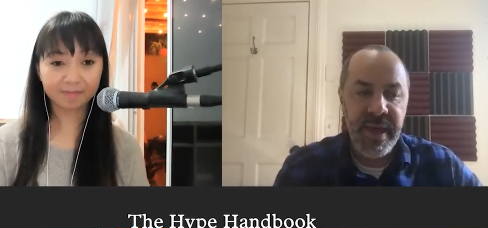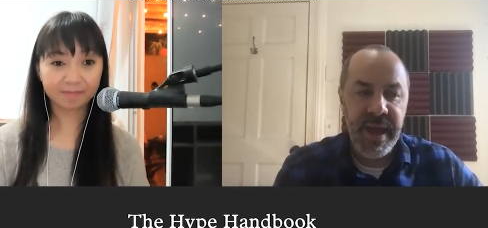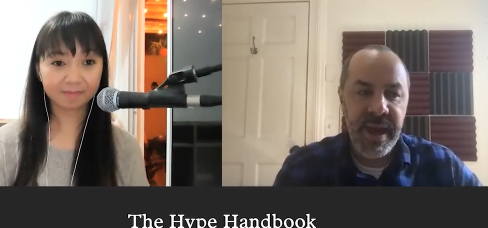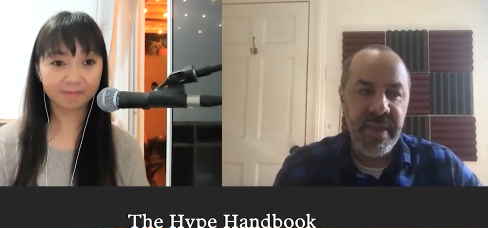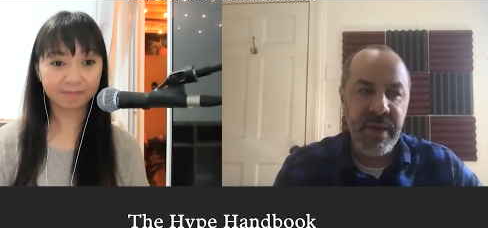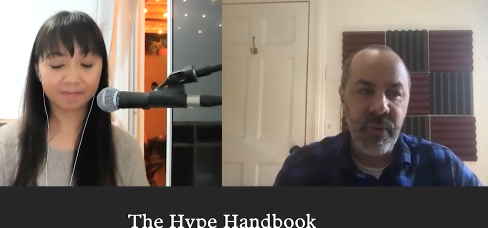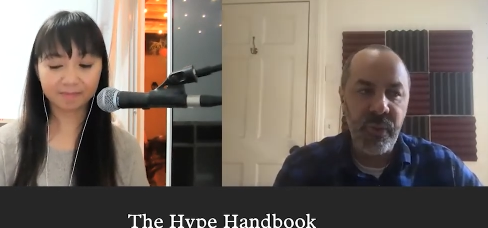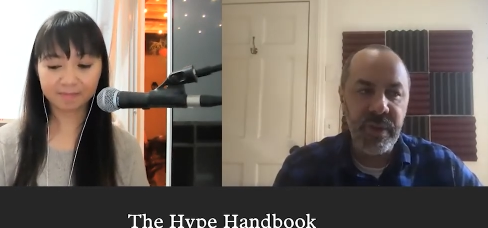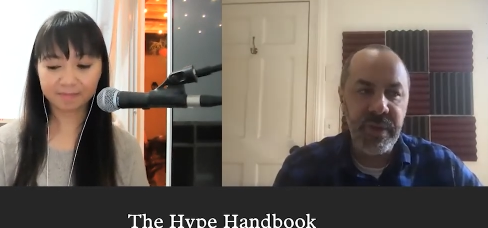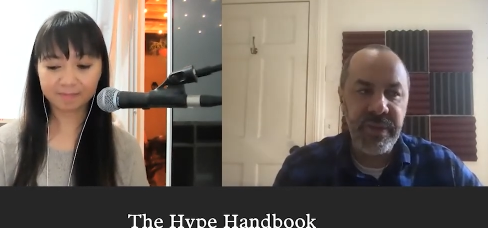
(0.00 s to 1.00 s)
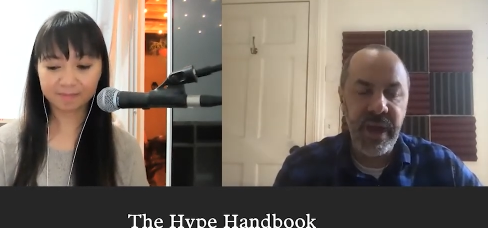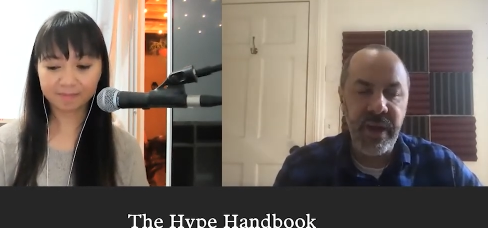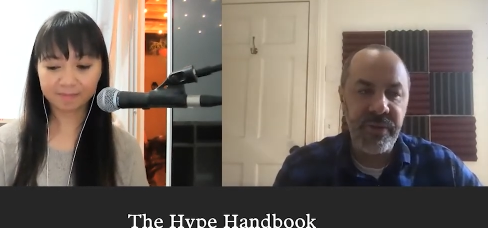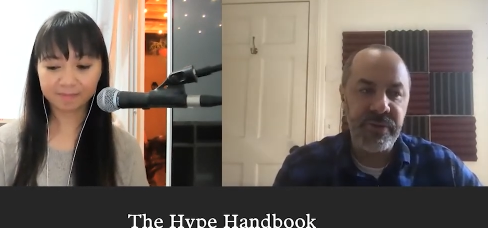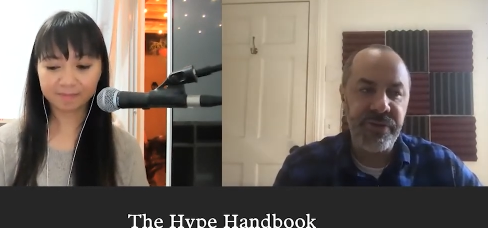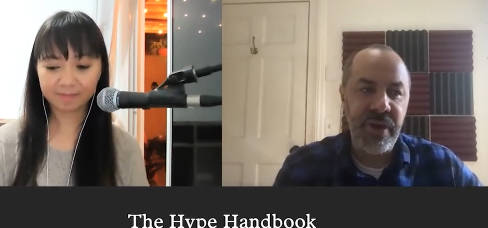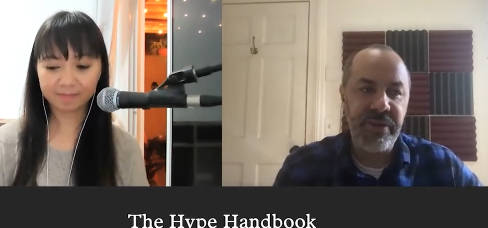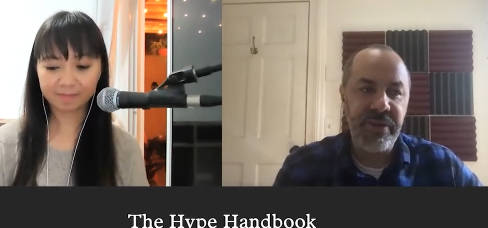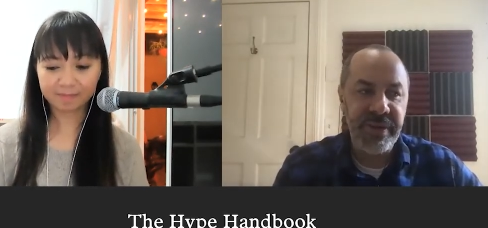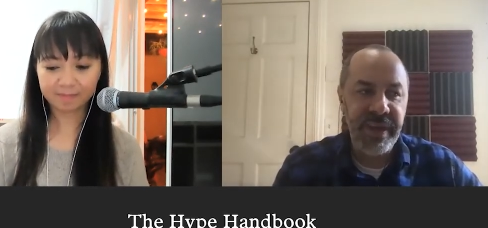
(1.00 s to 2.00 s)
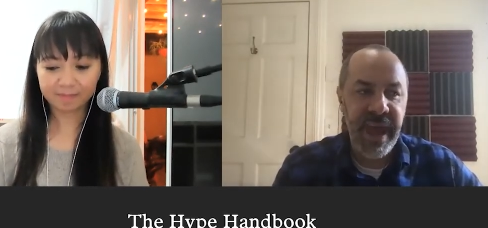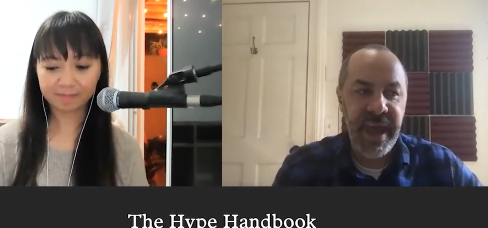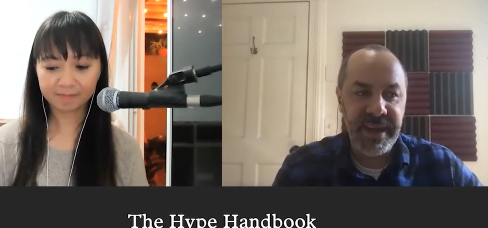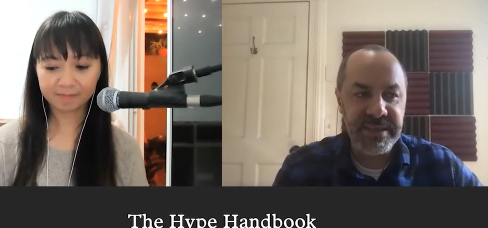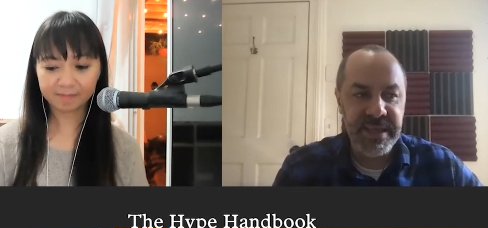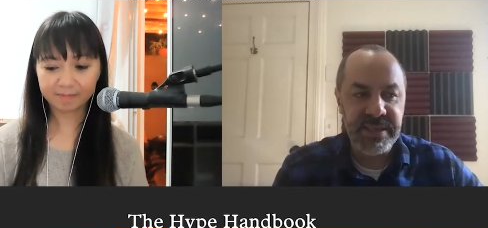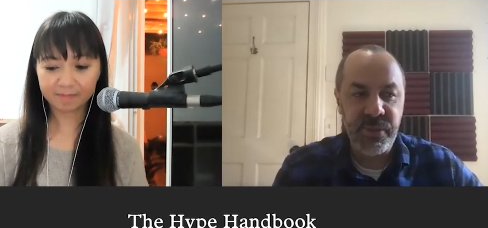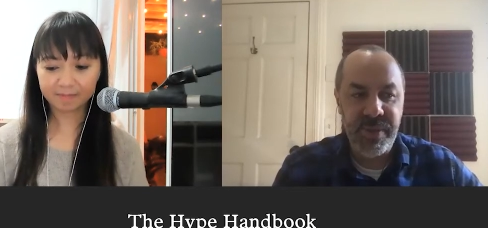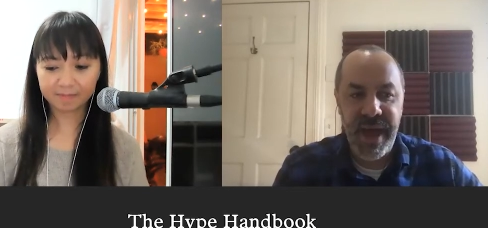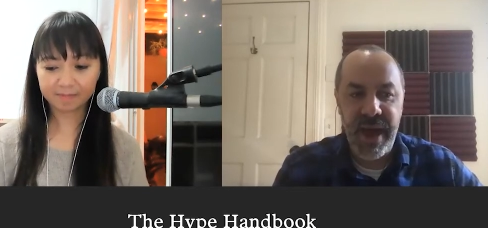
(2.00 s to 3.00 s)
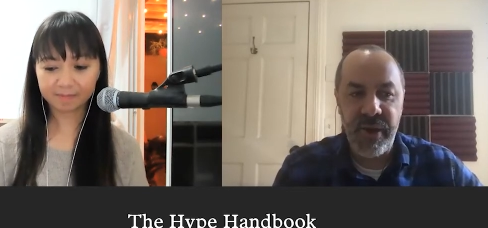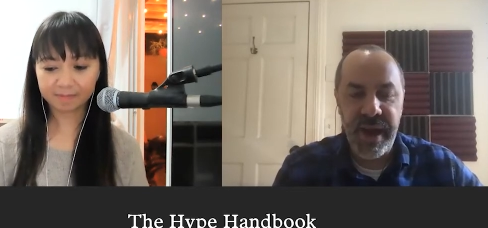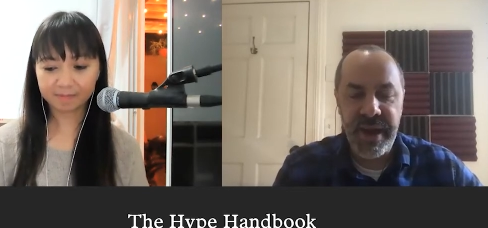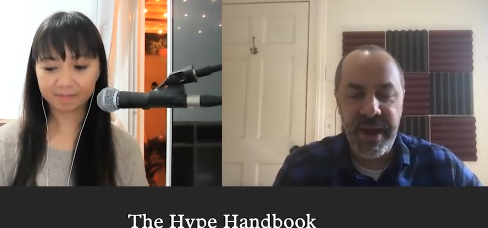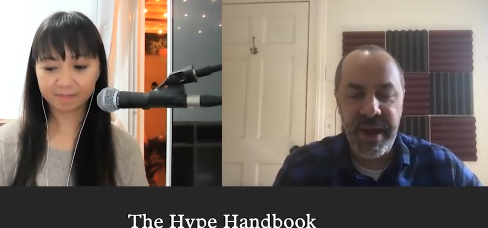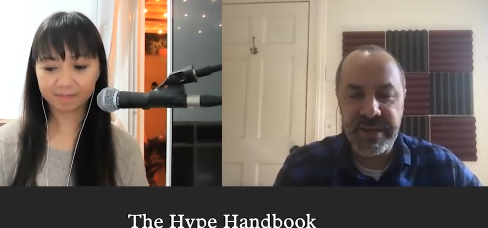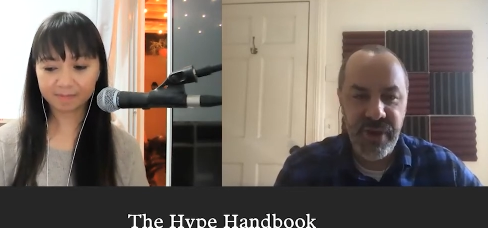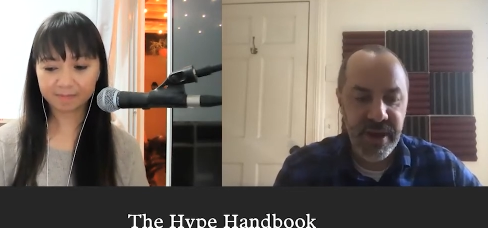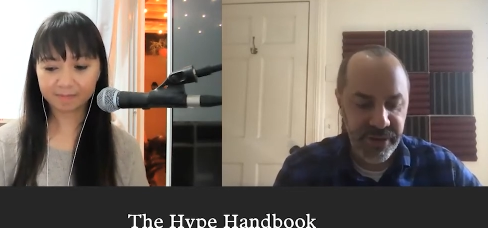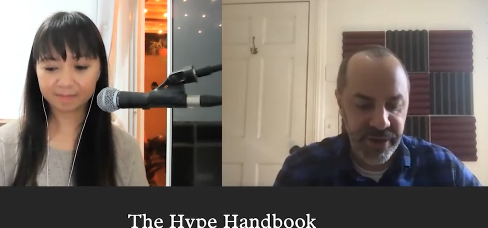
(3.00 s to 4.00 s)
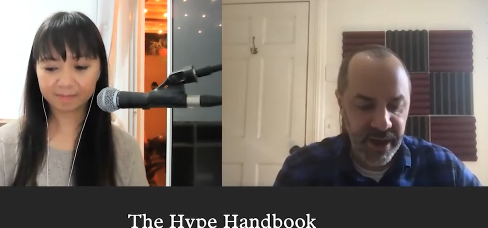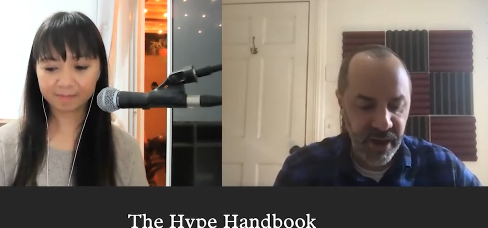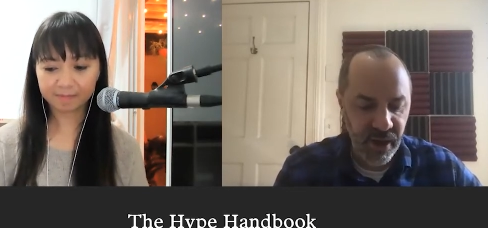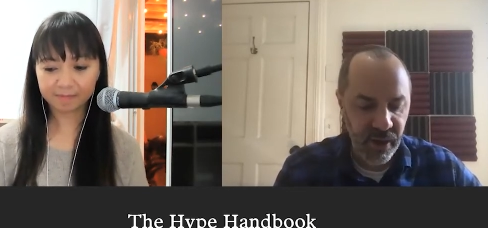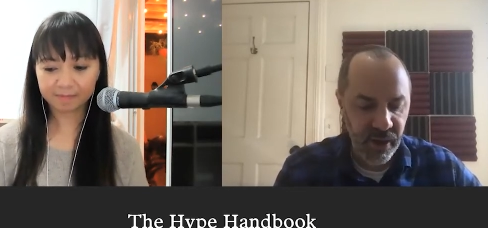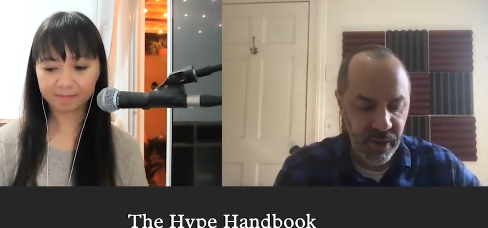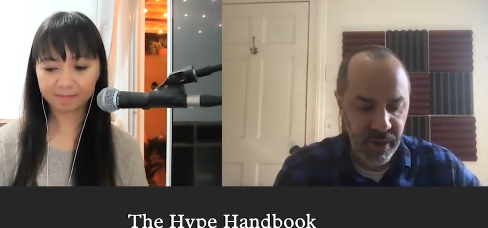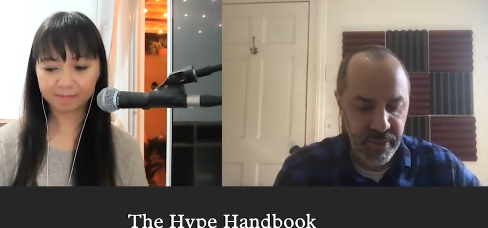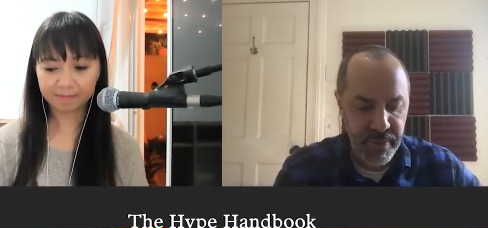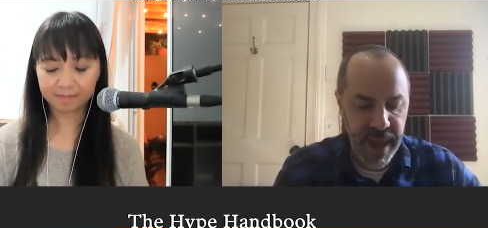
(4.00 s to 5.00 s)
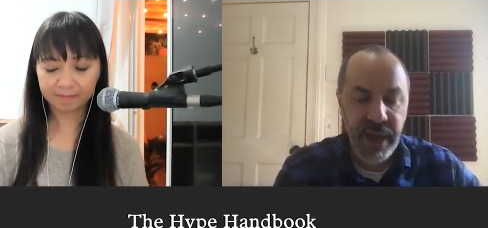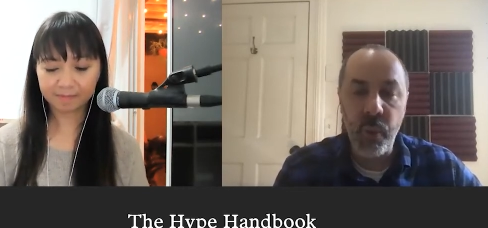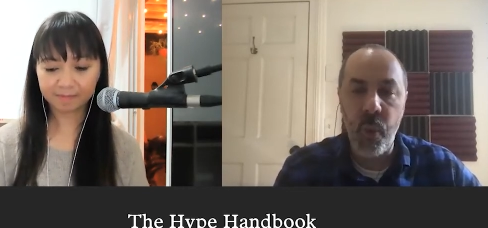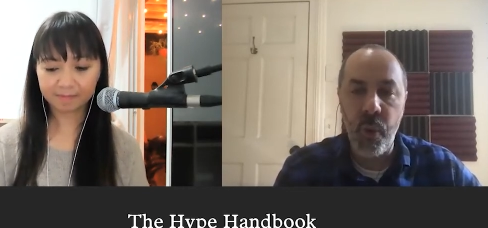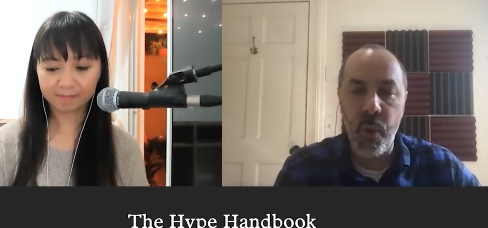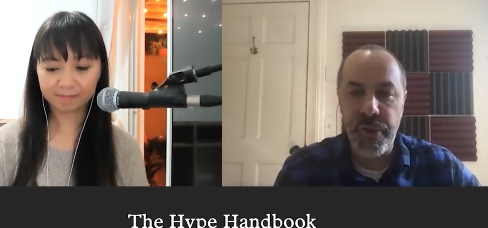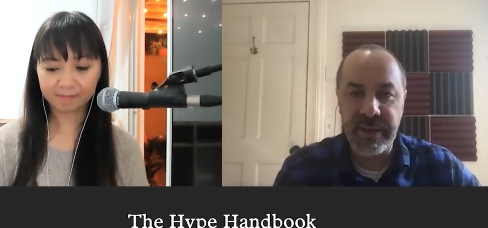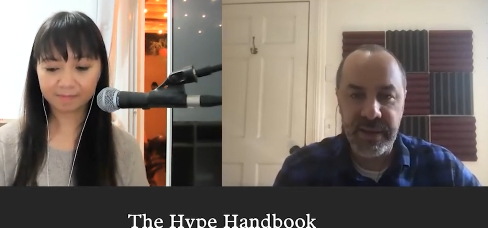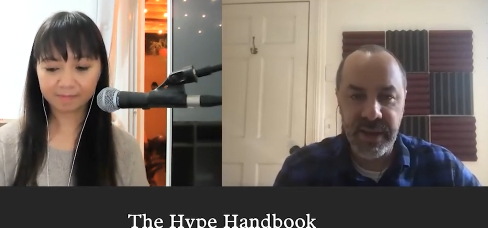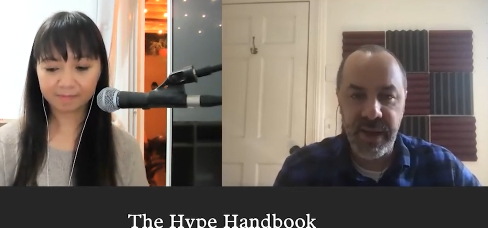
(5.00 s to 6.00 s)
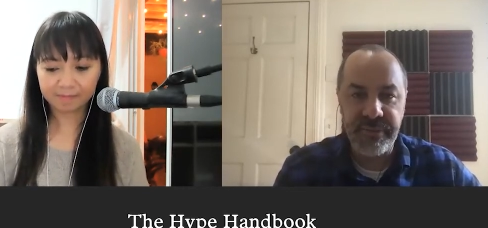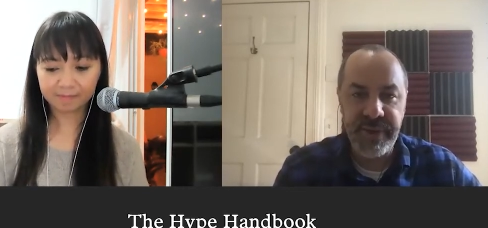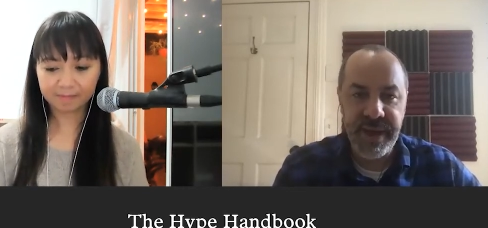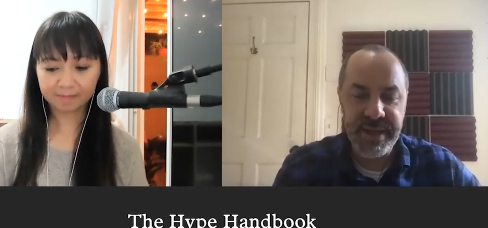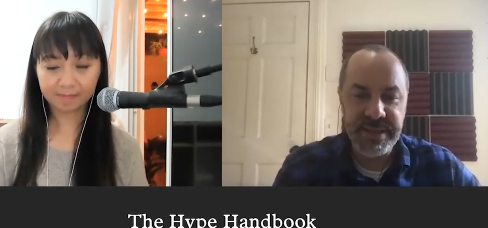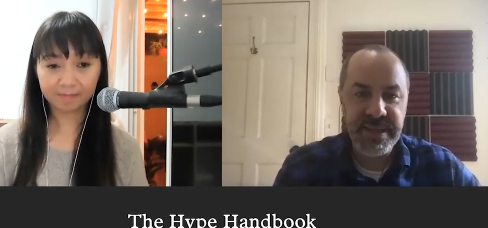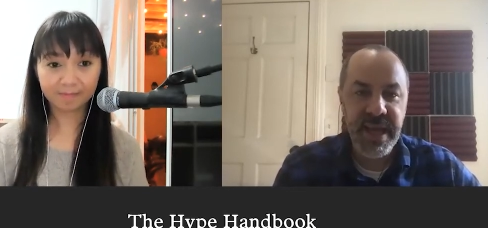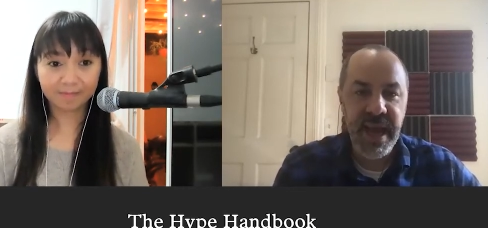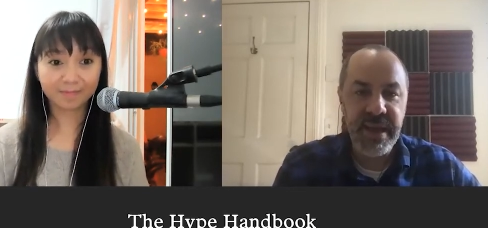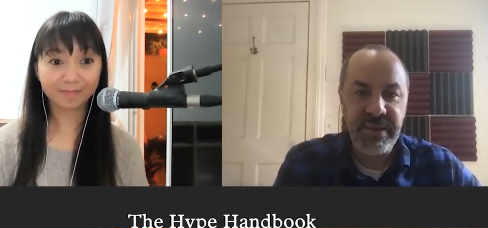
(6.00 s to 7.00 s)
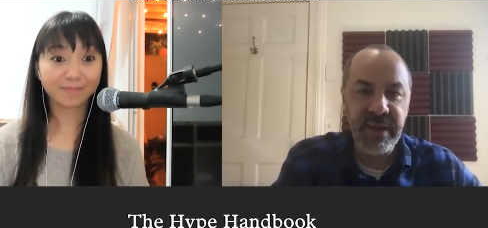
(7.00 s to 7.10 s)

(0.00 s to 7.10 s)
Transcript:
Speaker 1: that that really the other strategies can't exist without and it's the strategy i call make war not love and it's the